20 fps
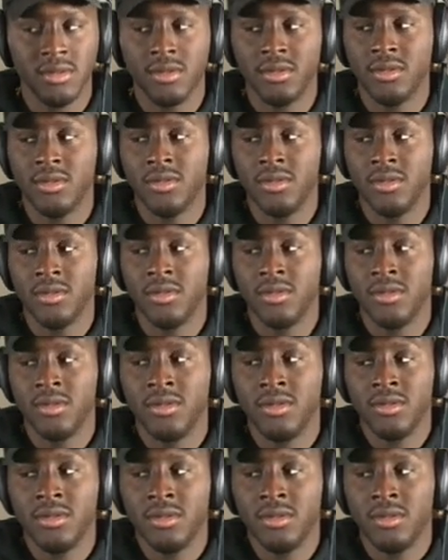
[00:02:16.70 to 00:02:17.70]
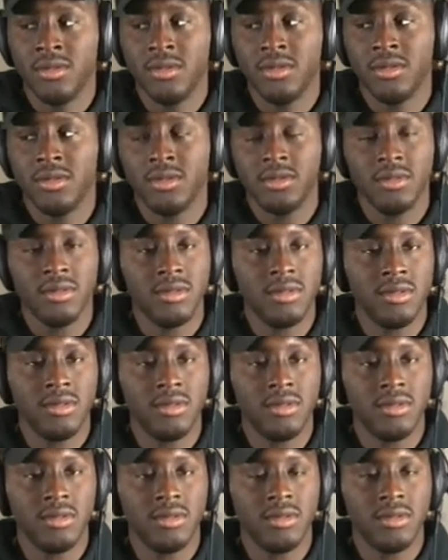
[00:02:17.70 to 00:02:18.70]

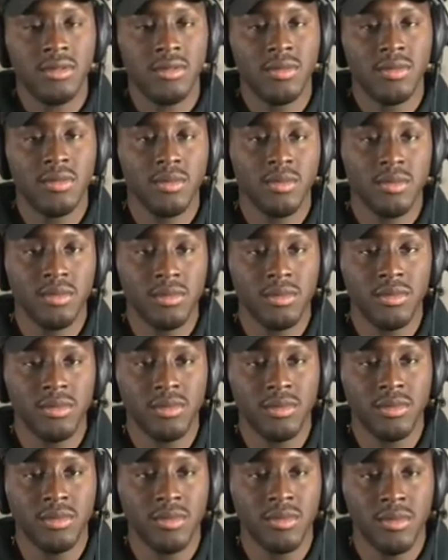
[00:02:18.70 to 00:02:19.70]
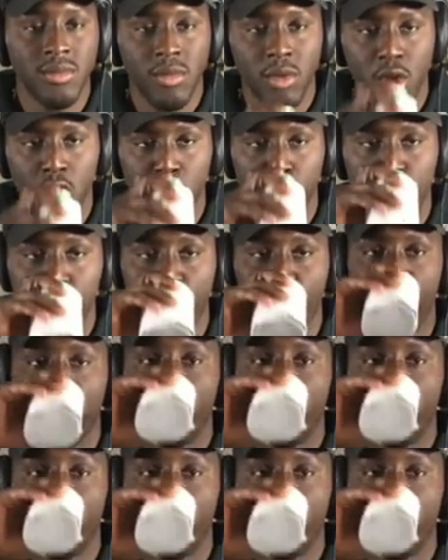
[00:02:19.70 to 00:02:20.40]
This person isn't speaking.